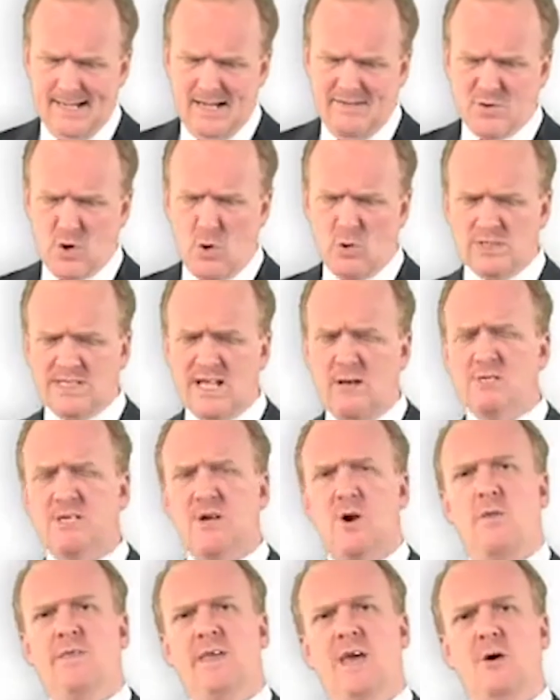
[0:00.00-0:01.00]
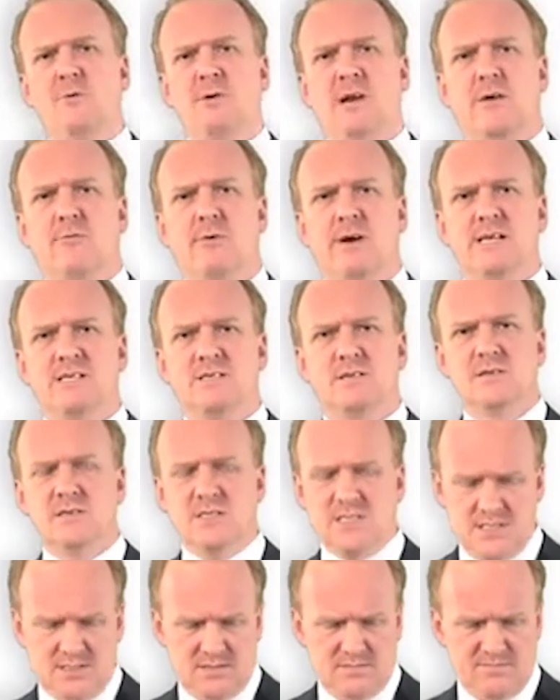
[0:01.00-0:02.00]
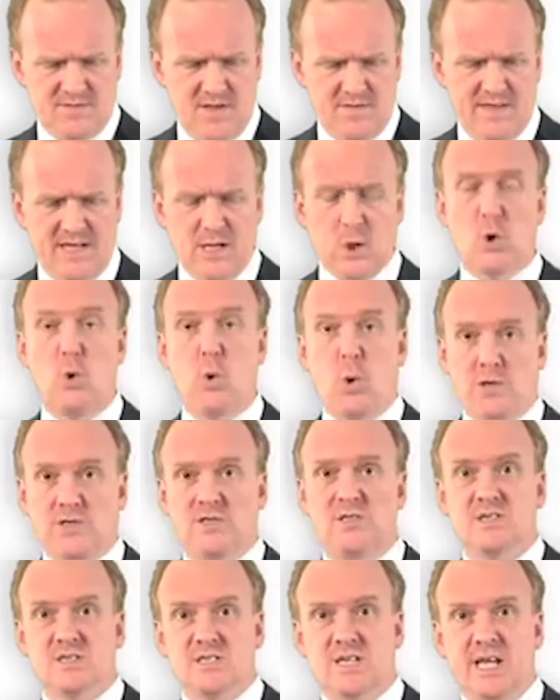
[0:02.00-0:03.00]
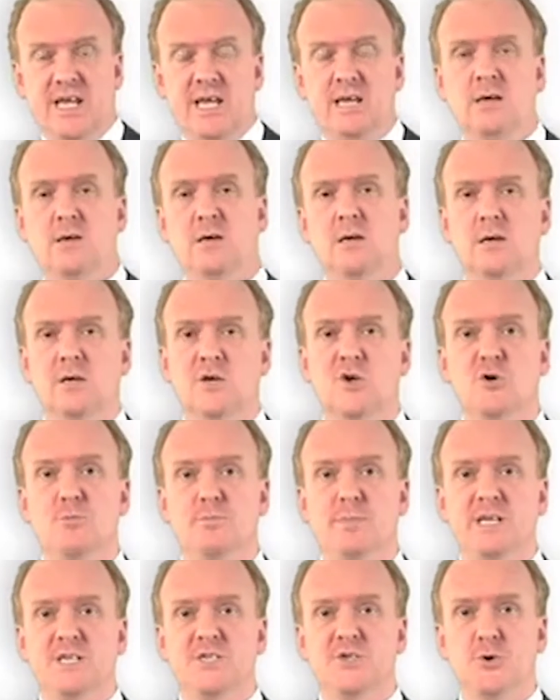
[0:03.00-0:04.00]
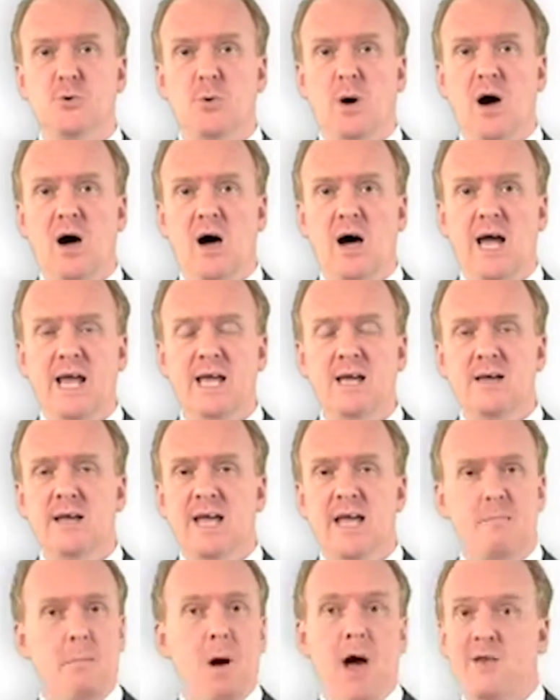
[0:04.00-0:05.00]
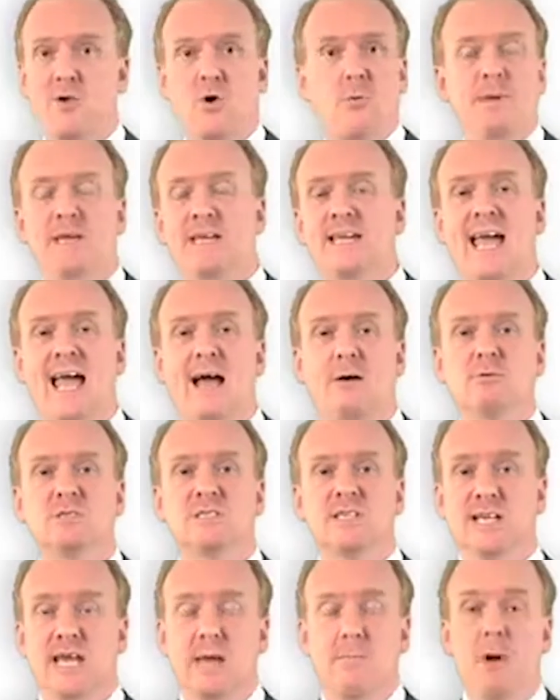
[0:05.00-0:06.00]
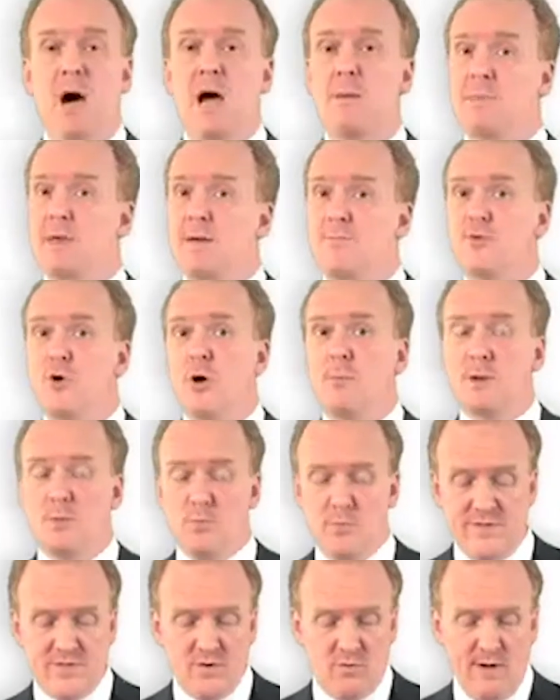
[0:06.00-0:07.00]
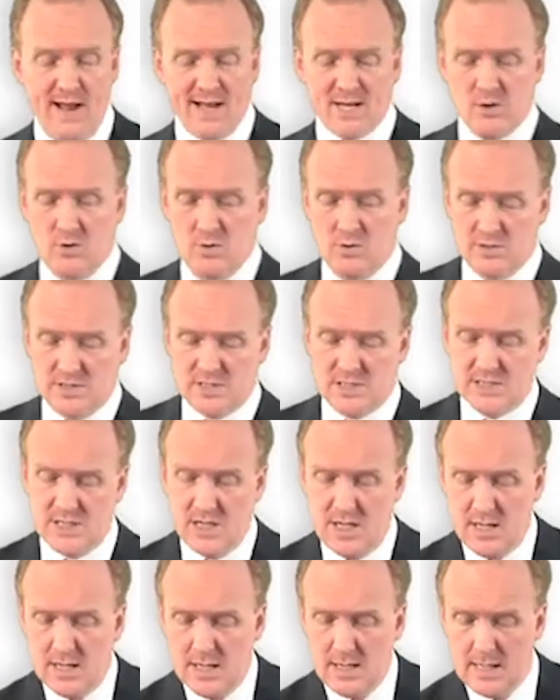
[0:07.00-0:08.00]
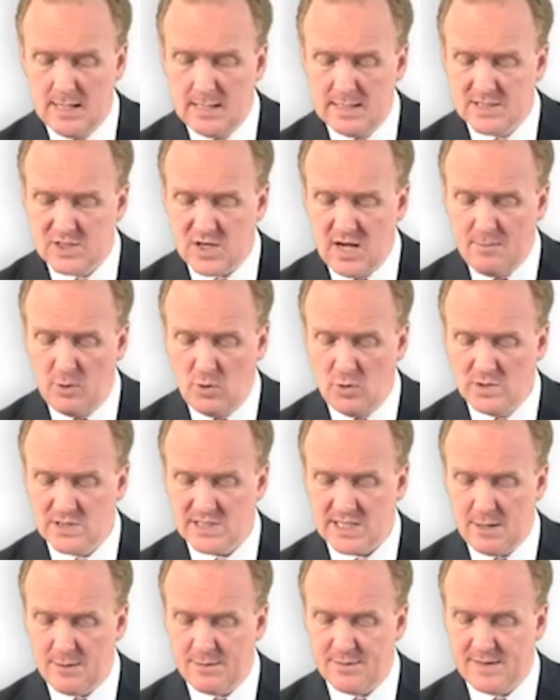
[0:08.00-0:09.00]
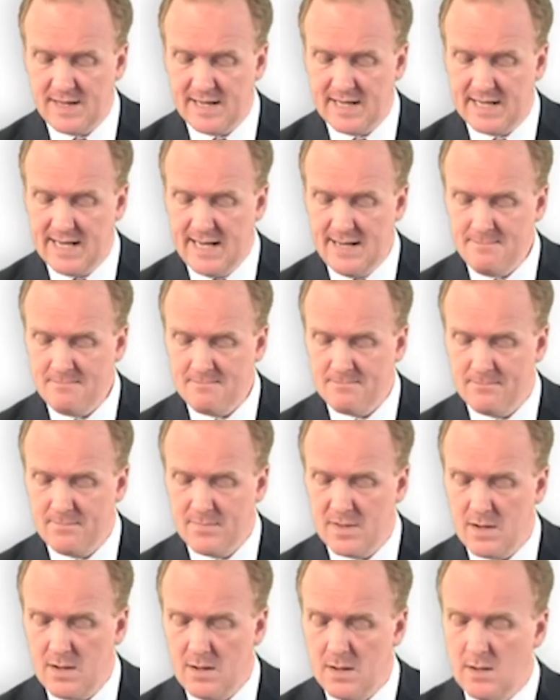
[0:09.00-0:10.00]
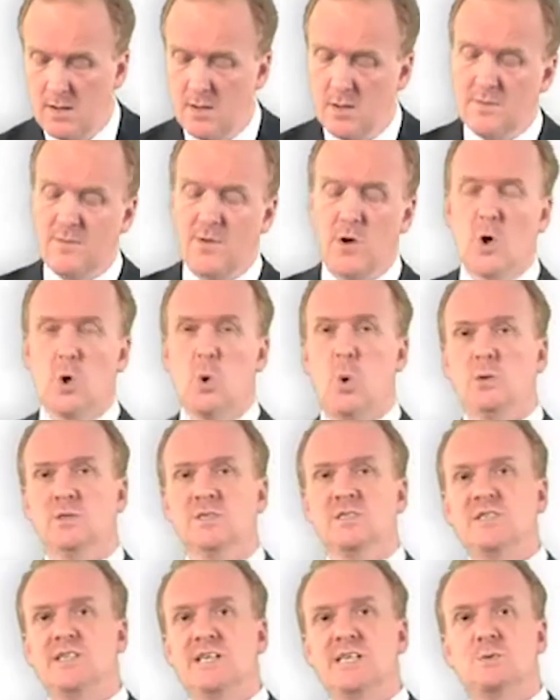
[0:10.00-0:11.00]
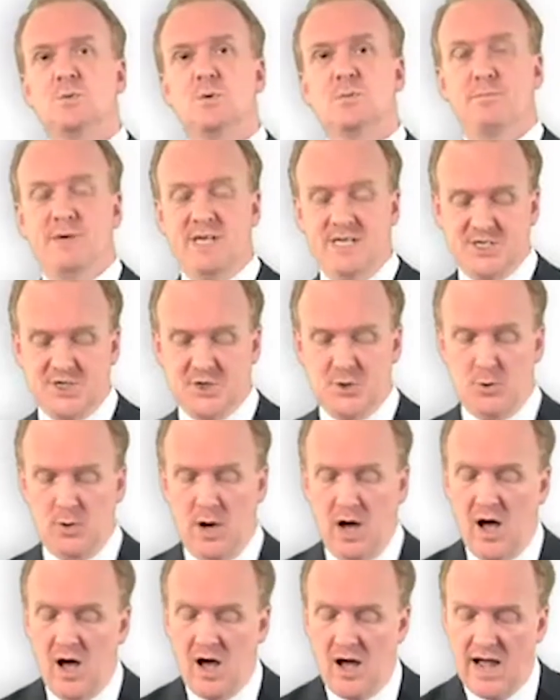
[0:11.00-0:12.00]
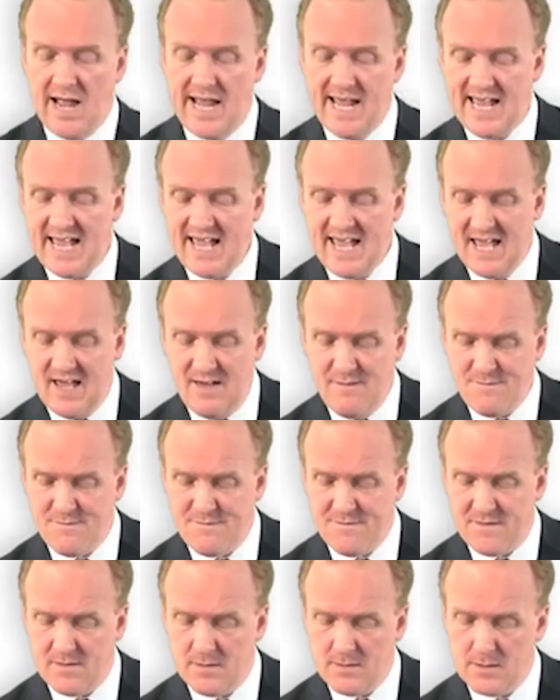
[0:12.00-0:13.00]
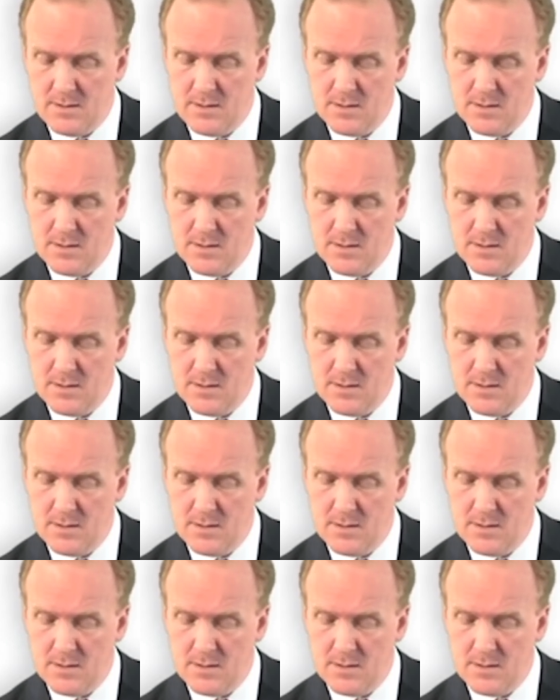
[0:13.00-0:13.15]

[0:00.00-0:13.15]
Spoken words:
Of course, those are not the only reasons that the quantity could be too high. It might not be counting, it might be a problem with the records. So I'm also thinking that quantities would be too high if